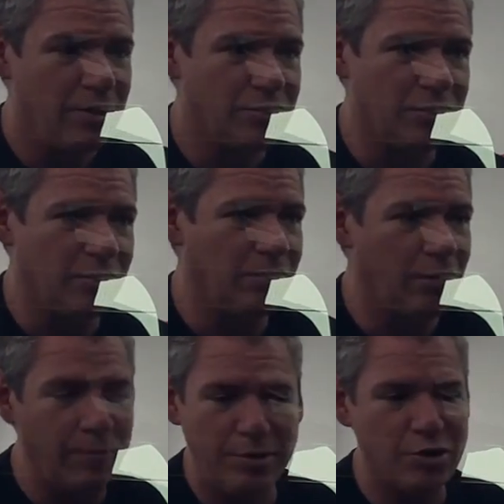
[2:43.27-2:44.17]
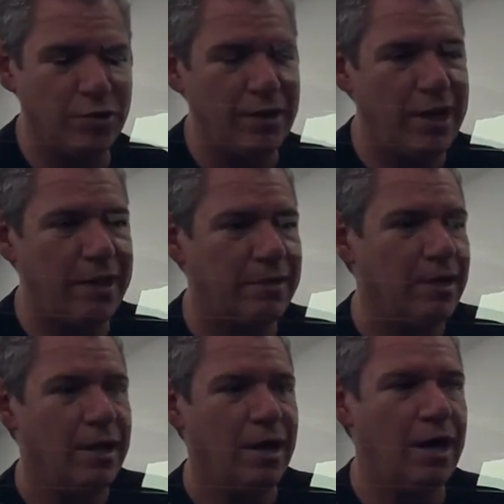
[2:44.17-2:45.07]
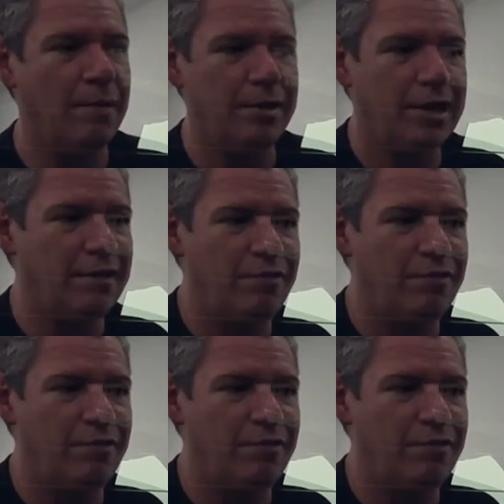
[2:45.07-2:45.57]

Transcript: So hope you enjoyed that. Again,